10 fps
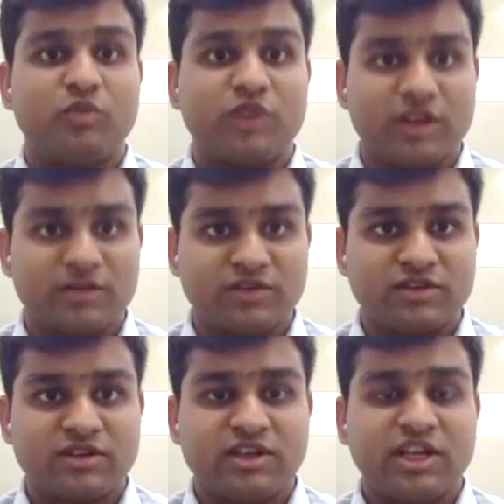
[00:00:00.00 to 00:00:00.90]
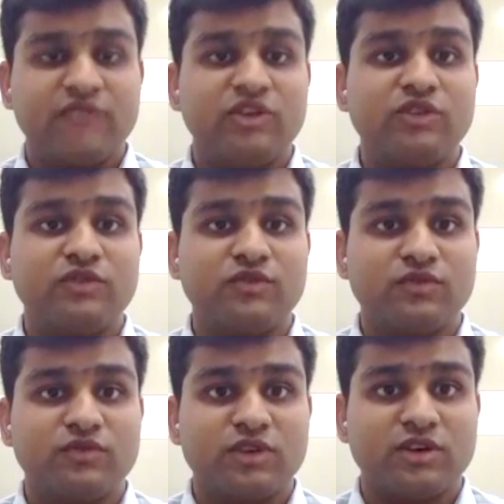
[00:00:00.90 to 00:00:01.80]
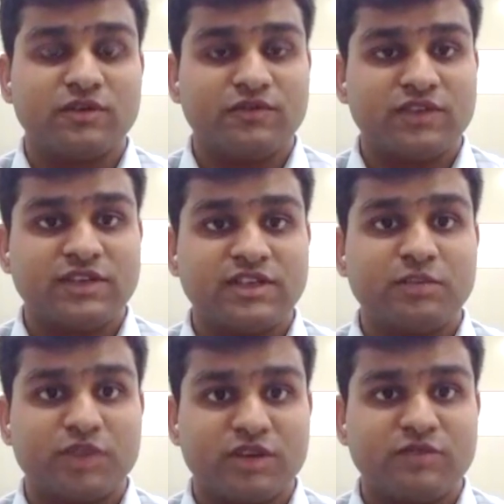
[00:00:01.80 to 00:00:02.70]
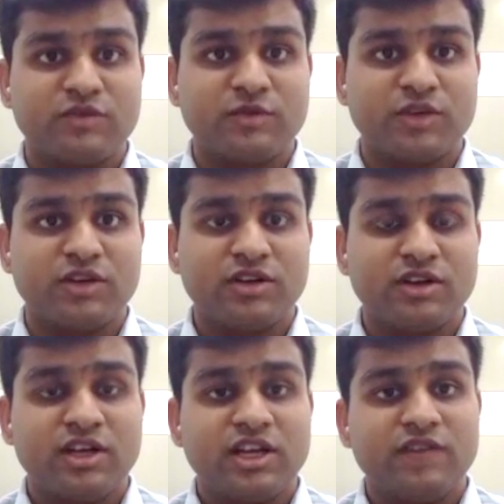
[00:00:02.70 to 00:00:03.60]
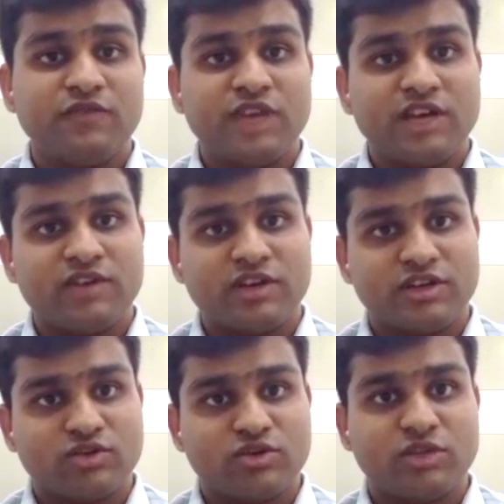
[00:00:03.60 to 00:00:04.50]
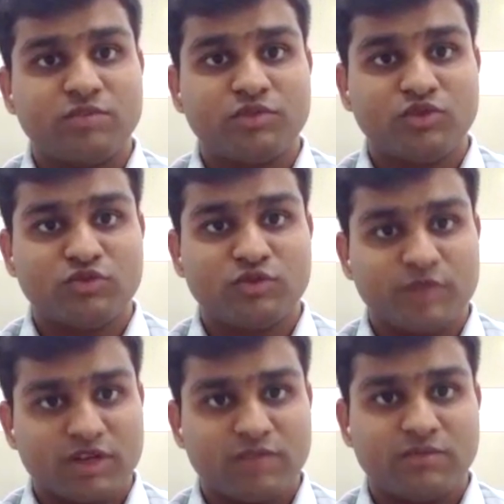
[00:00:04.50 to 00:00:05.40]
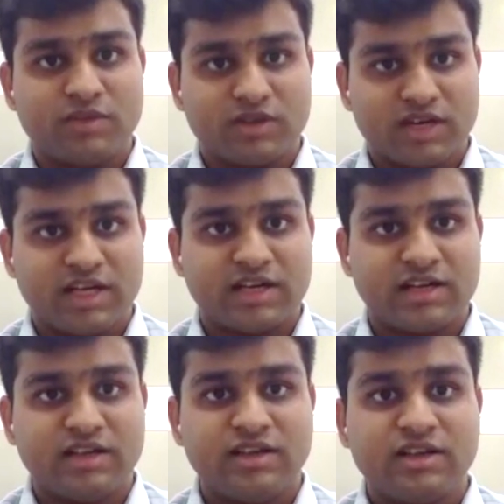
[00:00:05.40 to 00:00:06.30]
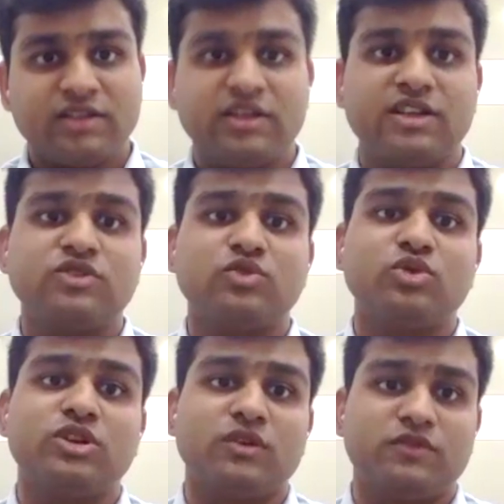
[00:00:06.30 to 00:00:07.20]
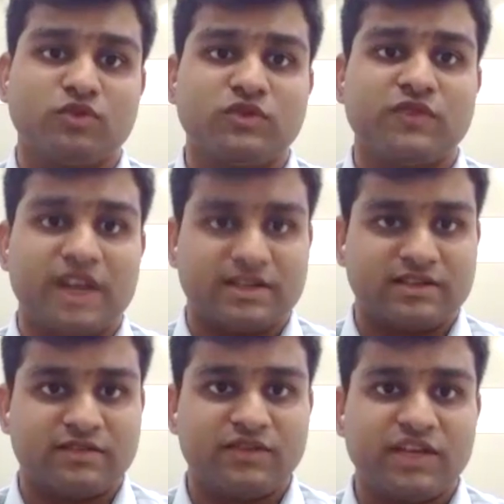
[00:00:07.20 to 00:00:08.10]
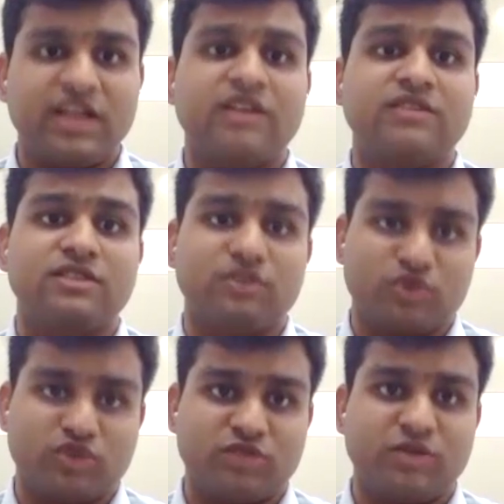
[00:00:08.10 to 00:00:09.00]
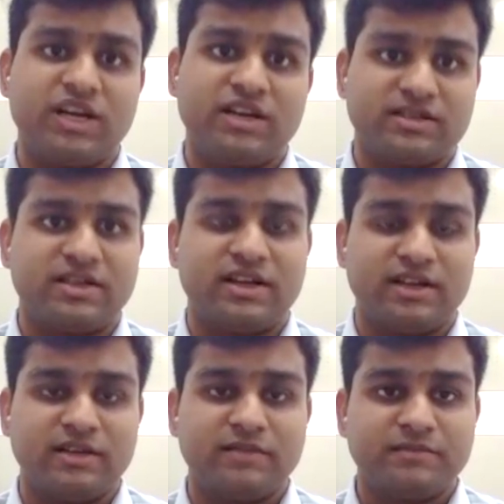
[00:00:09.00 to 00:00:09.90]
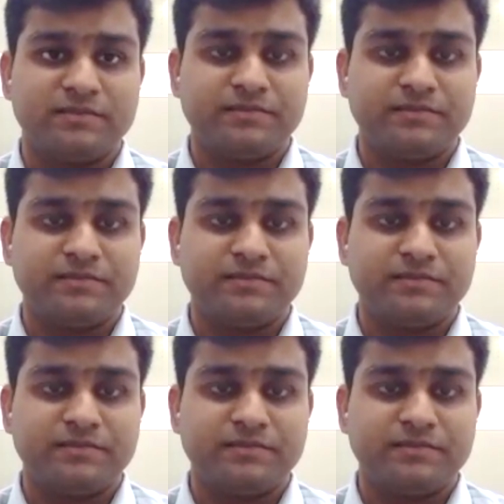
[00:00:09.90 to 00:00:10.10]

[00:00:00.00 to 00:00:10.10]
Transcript: for prelims. Even if you, uh, if we see the prelims paper, if we have understood the newspaper correctly, there is no need of those facts. We can answer the question by understanding.